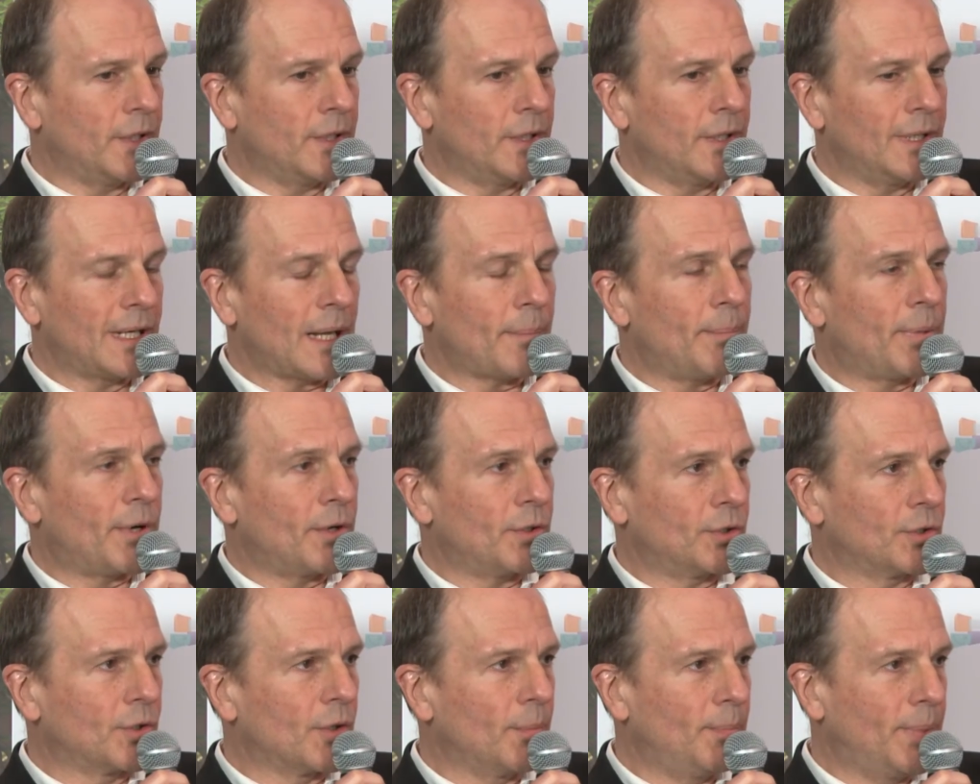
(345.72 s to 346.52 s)

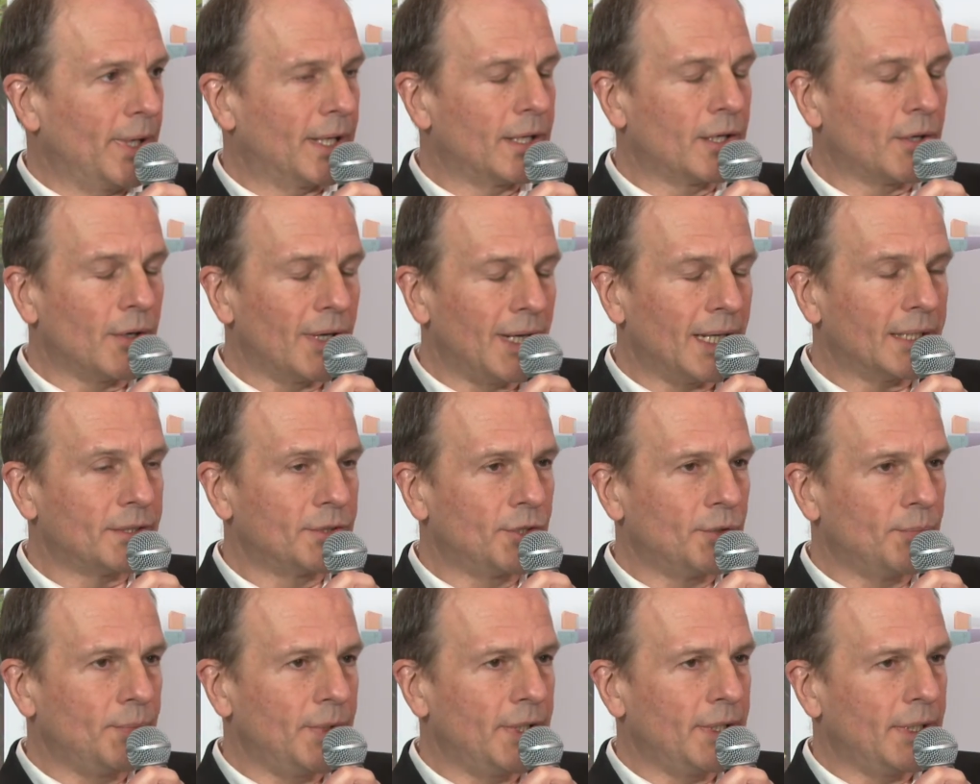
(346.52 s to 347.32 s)
laparoscopic
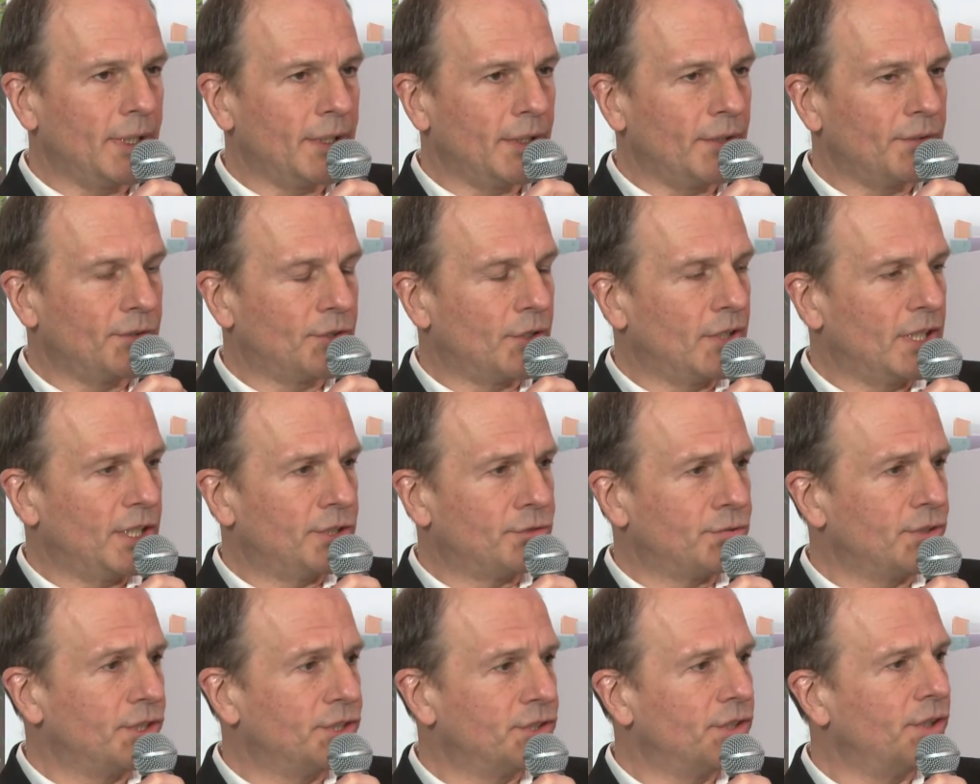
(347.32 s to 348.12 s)
colectomy, the
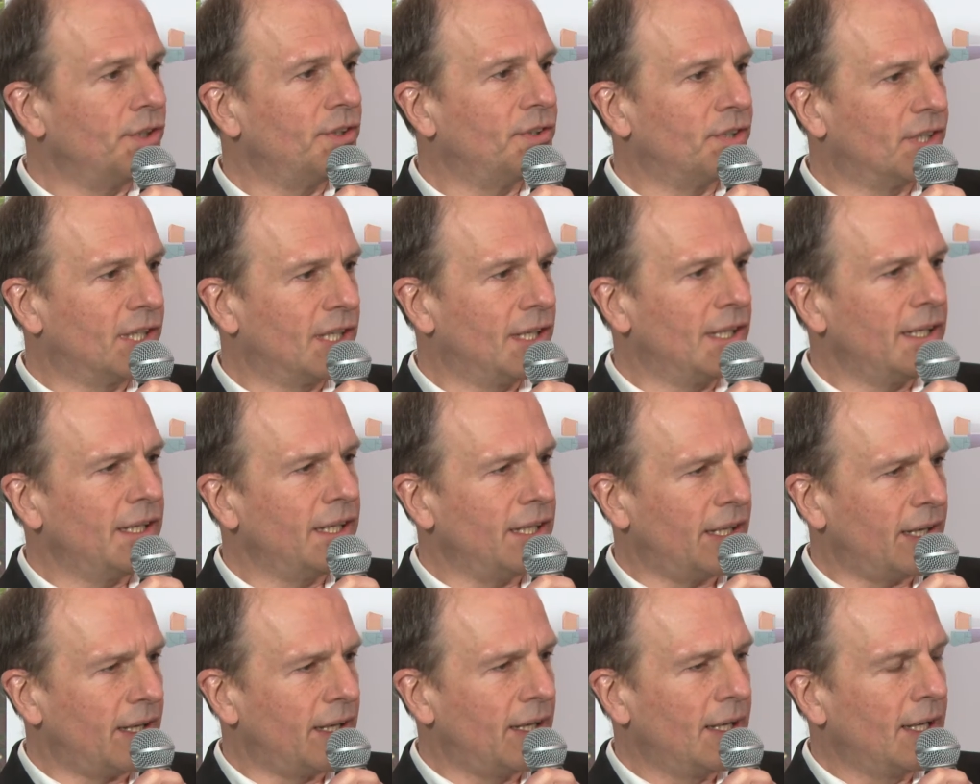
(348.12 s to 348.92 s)
literature is
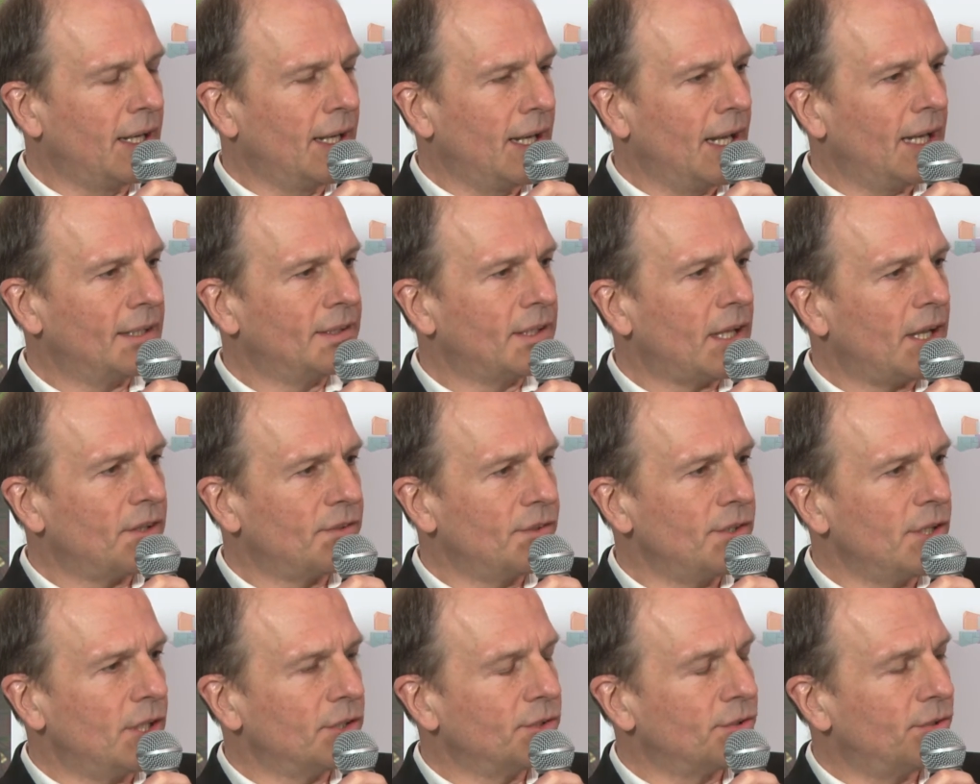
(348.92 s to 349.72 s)
clear and
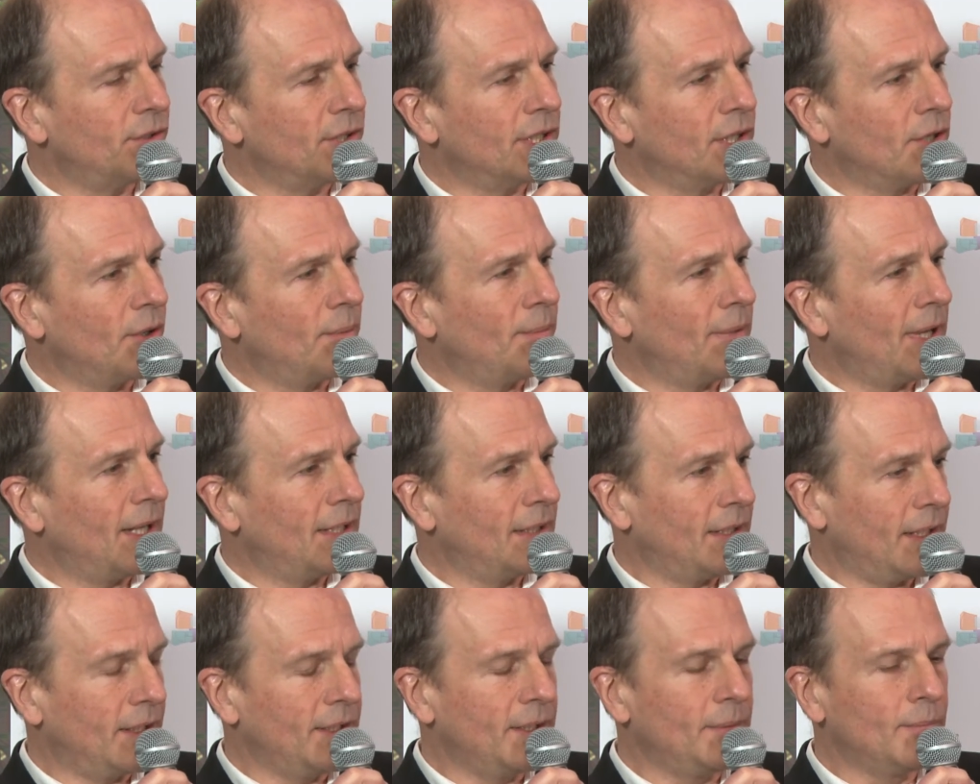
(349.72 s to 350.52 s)
does not
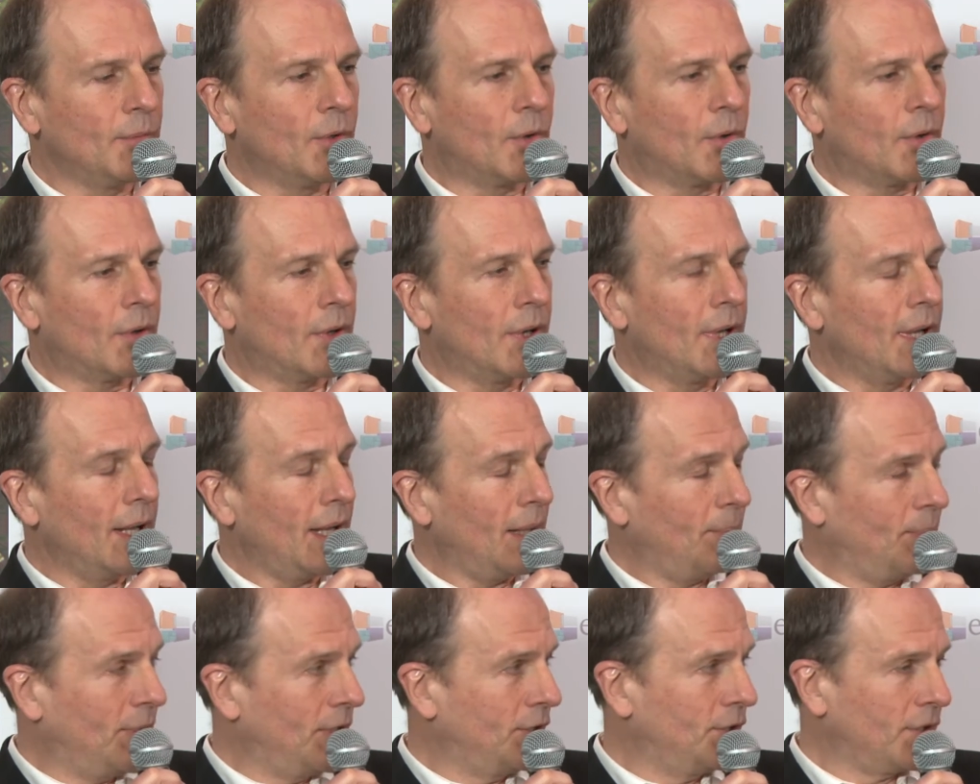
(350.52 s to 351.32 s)
recommend anymore
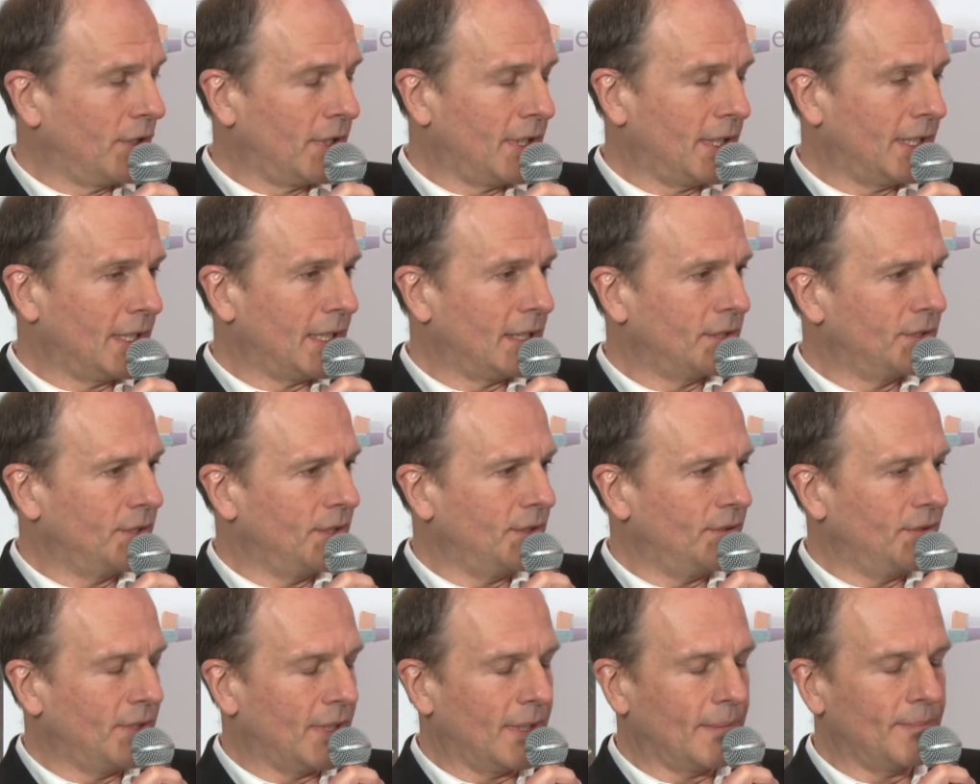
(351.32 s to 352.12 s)
epidural
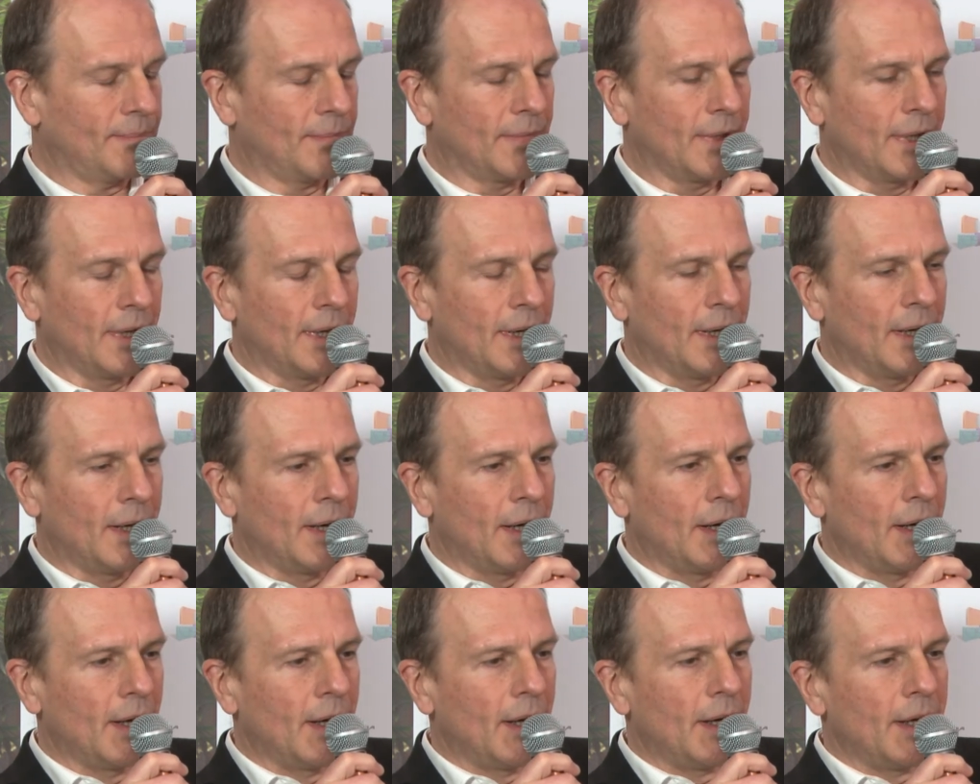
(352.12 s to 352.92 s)
analgesia.
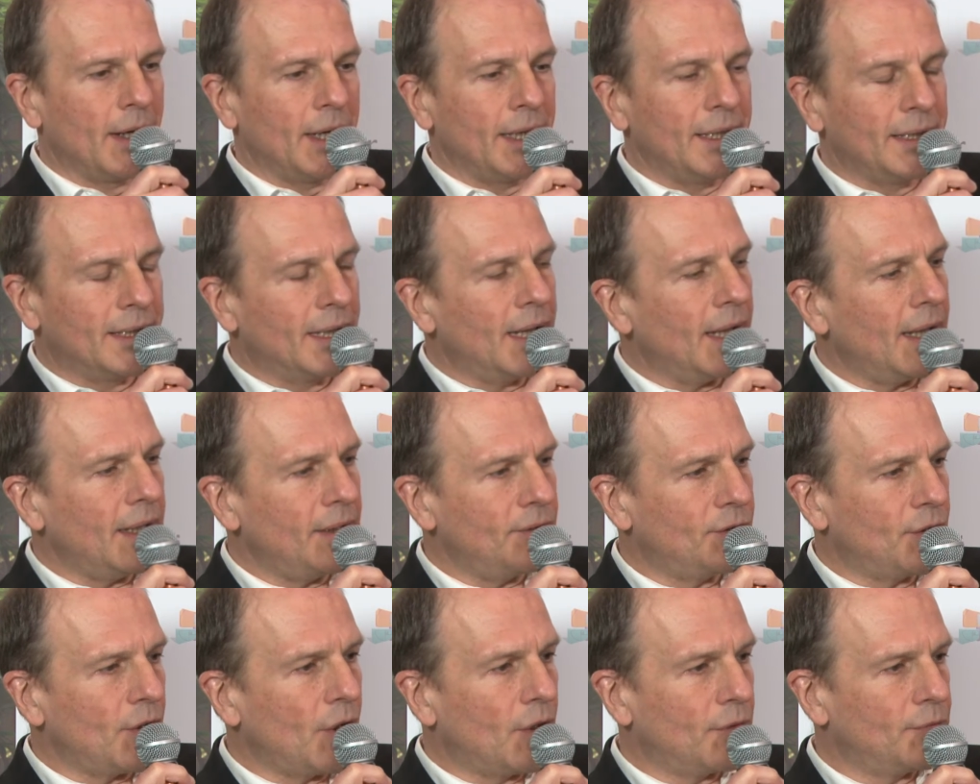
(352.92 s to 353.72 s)
In
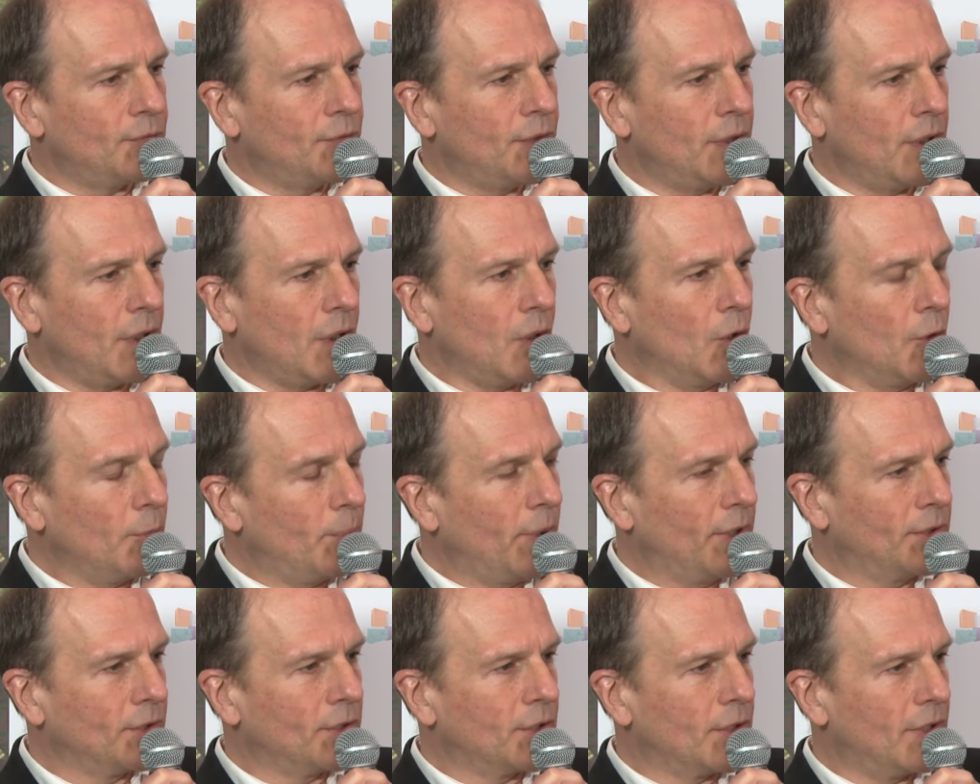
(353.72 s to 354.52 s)
case of
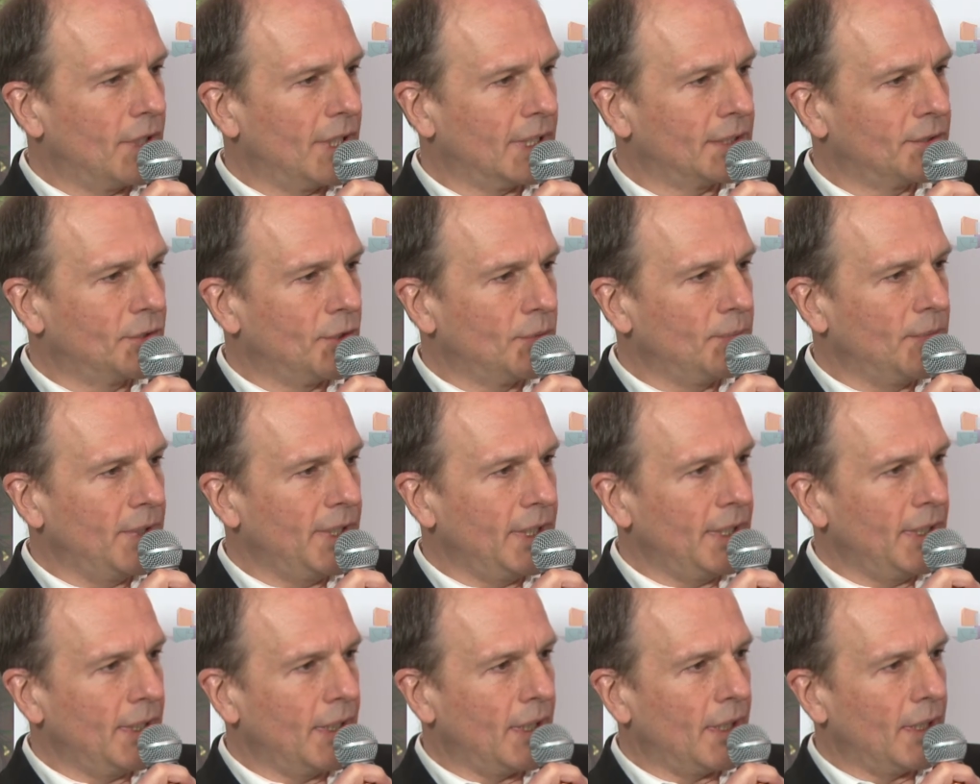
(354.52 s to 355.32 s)
open
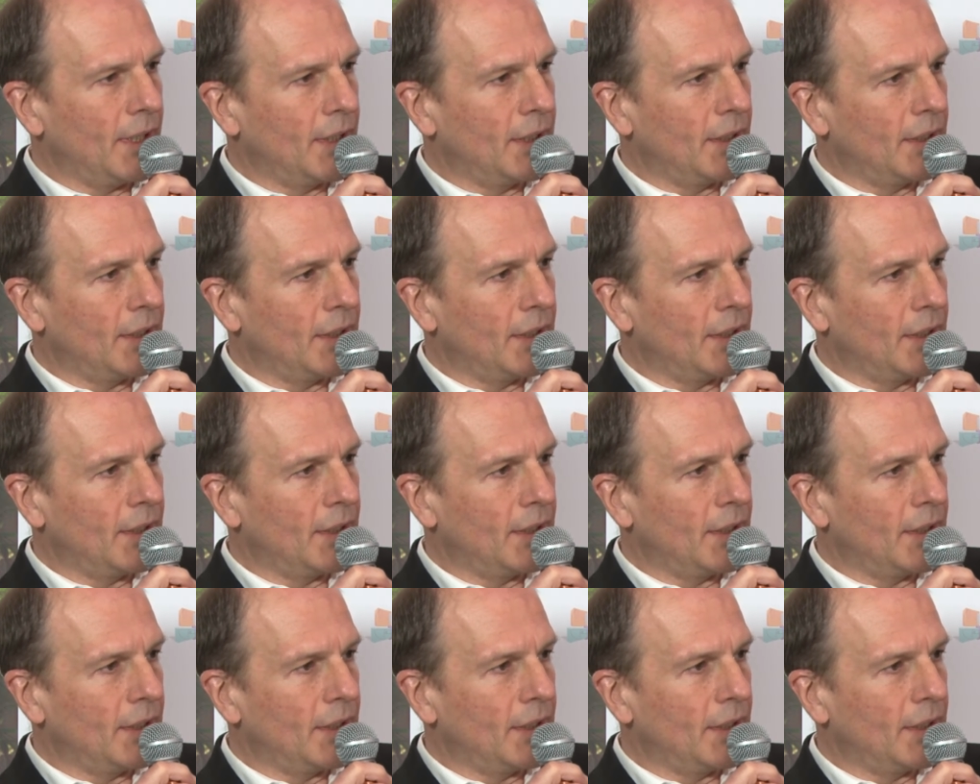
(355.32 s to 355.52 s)
colectomy,